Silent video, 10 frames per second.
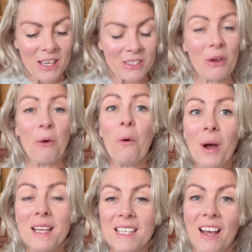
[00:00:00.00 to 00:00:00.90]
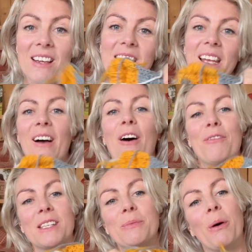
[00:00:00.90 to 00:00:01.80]
So always the idea
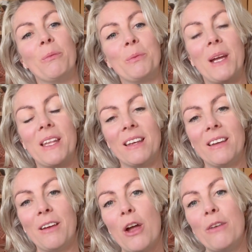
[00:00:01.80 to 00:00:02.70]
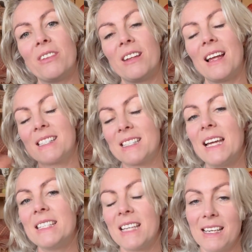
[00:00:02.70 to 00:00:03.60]
of this one would be that over the last
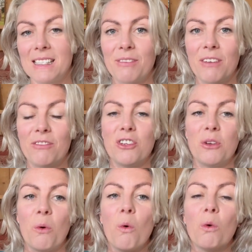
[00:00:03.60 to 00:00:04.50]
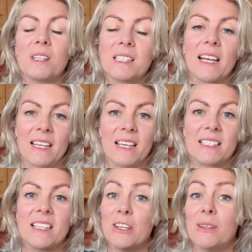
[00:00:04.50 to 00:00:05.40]
10 days I've given you all the
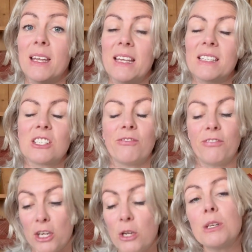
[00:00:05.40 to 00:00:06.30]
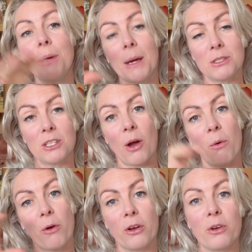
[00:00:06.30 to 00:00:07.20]
techniques that you need for you to be able to go
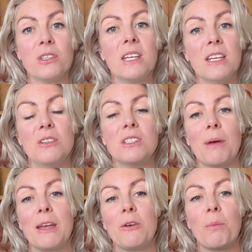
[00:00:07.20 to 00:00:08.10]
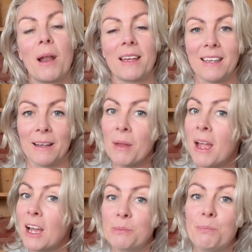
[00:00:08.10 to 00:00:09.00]
on and continue to make your blanket
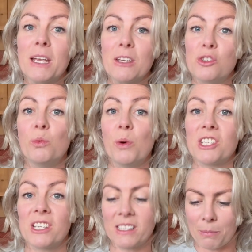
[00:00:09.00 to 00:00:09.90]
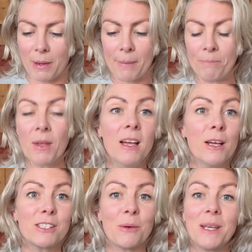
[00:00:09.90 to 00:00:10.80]
as big as you wish it to be.
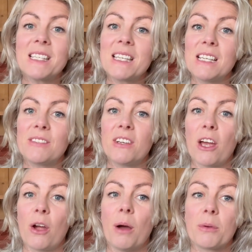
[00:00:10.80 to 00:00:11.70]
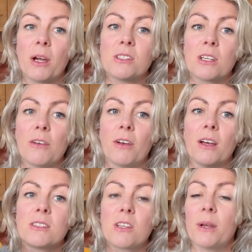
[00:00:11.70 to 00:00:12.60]
So in today's video I'm going to
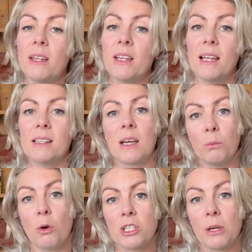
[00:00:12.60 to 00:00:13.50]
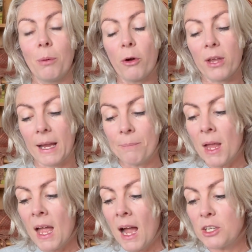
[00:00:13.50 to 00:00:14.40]
cover sewing in the ends and washing and blocking,
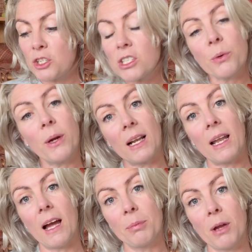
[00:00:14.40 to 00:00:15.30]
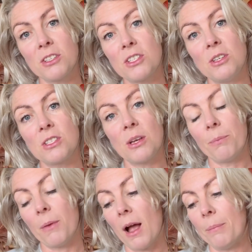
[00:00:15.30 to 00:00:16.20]
and just quickly I'm going to do
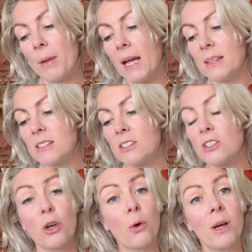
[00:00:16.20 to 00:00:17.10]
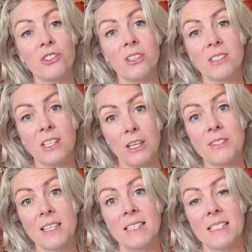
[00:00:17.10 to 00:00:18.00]
some answers to the questions that you've
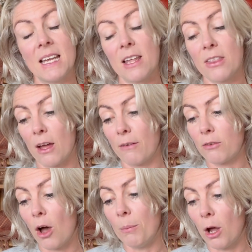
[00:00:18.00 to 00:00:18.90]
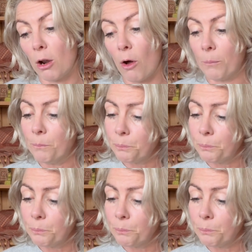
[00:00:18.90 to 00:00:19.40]
sent in that have come along.